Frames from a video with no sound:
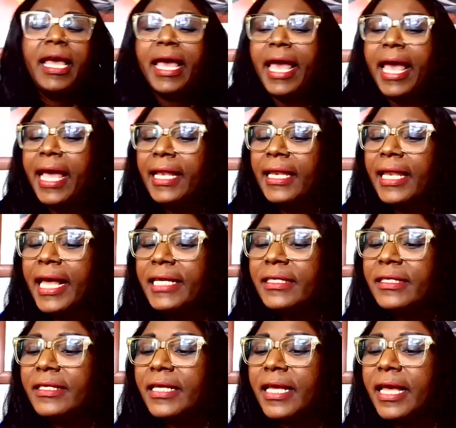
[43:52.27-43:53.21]
And
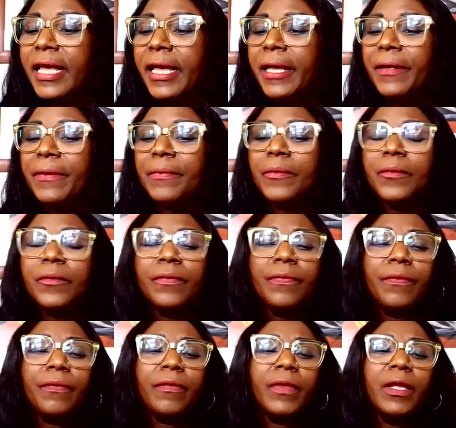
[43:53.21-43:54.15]
let's say
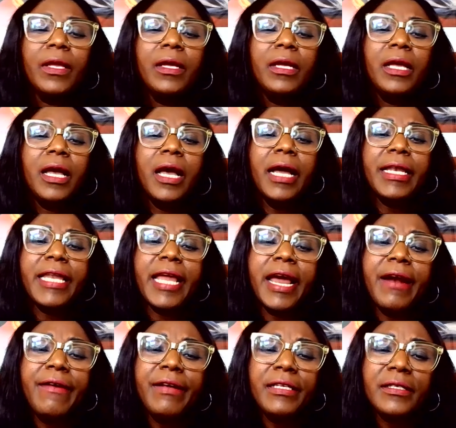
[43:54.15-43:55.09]

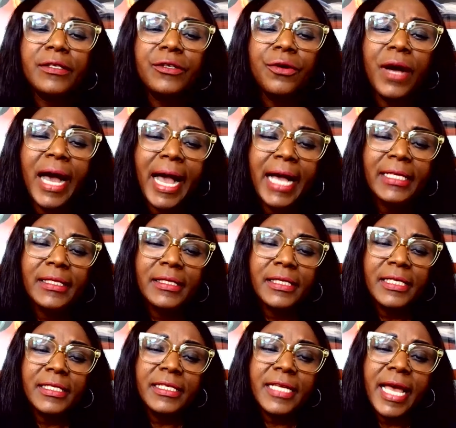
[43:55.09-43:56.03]
you
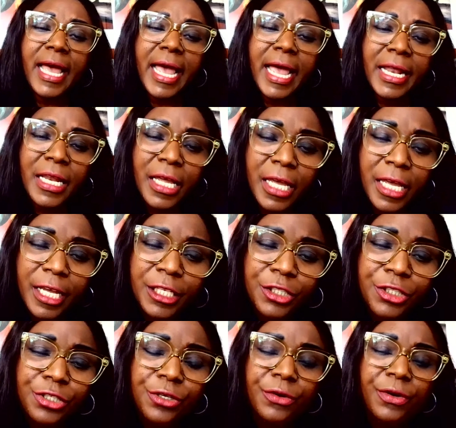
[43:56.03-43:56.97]
ask, is there any
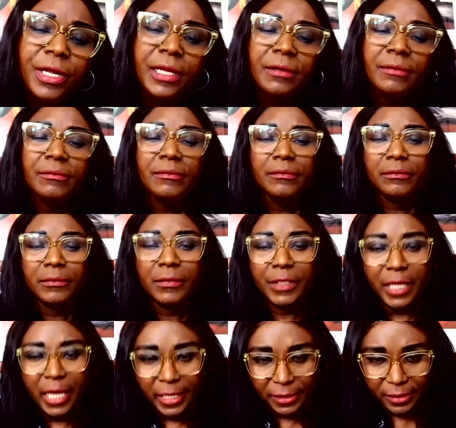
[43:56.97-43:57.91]
injury?
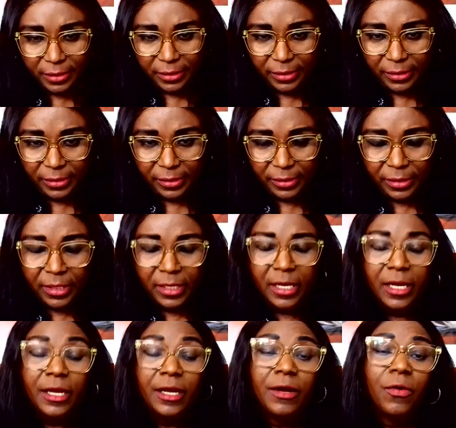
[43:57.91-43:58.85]
Yes.
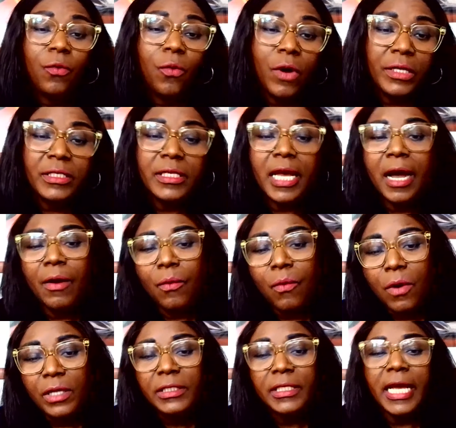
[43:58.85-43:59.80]
What
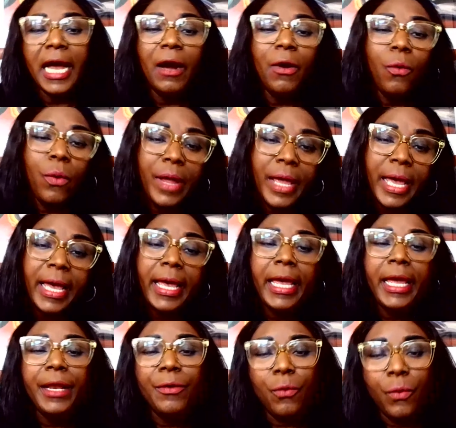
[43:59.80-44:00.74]
and where
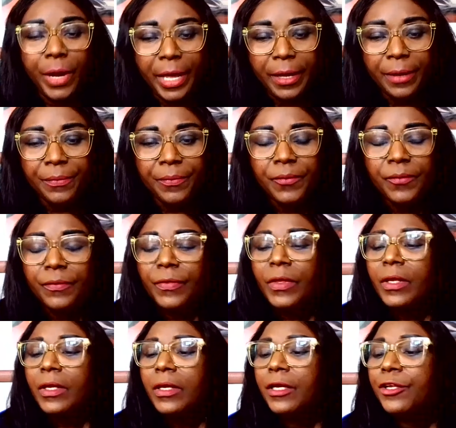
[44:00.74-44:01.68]
and where?
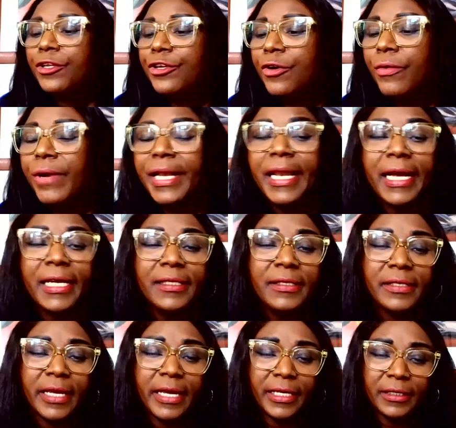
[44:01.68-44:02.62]
You will not
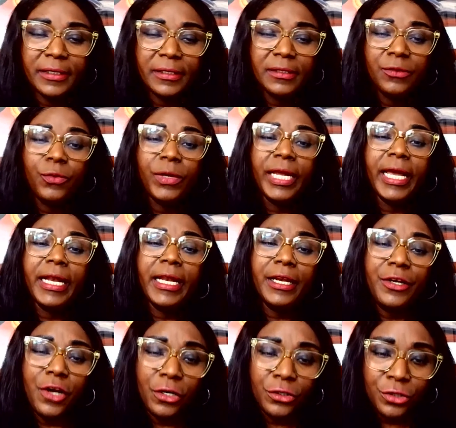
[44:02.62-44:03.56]
say it. We get a
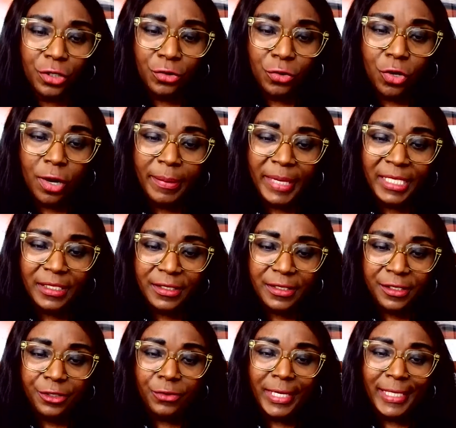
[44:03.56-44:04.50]
doctor to come and
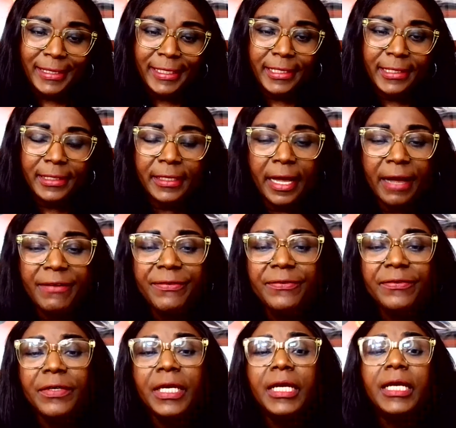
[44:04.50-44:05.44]
see you as a staff.